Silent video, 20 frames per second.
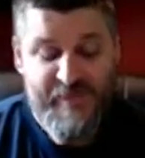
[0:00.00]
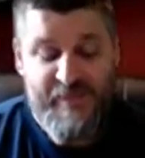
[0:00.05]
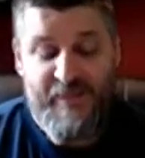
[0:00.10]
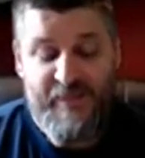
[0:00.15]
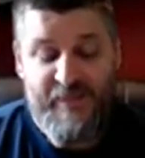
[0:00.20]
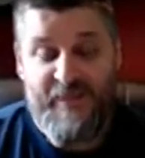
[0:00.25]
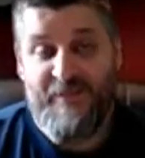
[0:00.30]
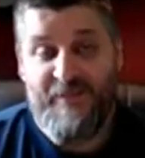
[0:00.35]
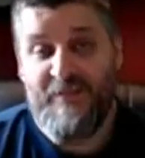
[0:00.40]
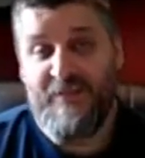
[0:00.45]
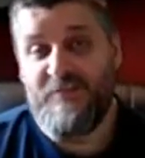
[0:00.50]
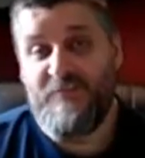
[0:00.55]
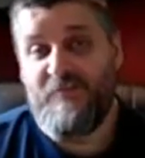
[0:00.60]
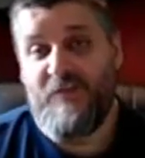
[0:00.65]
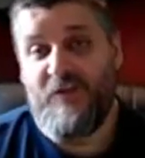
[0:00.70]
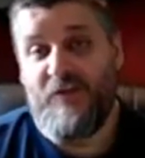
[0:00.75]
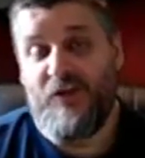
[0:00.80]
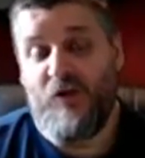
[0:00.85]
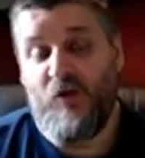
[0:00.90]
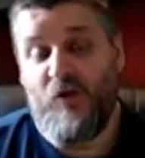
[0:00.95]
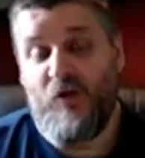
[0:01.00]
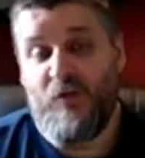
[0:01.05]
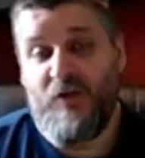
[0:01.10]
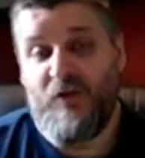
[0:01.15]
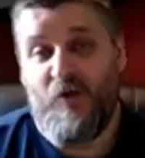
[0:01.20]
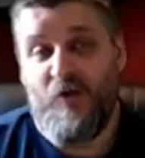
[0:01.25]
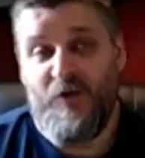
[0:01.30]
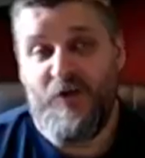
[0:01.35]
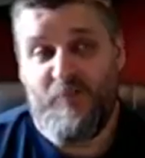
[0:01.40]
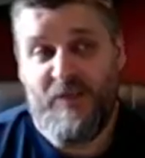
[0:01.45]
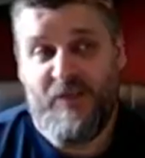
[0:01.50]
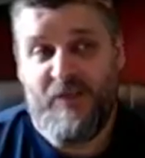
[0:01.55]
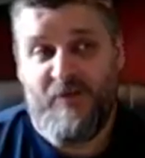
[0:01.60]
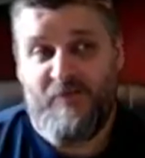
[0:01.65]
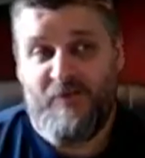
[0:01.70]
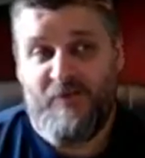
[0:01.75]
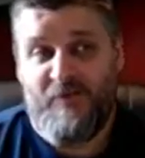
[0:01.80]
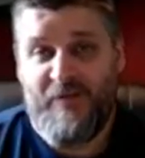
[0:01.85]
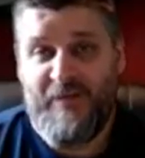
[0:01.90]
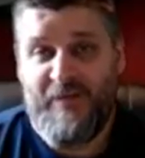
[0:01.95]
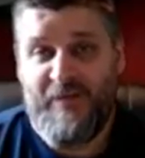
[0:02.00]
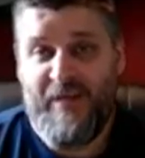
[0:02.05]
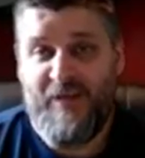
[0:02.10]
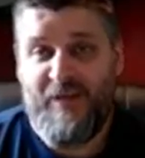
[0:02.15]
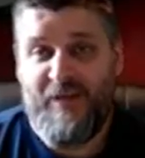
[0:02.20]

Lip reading: In this video, we're going to be covering how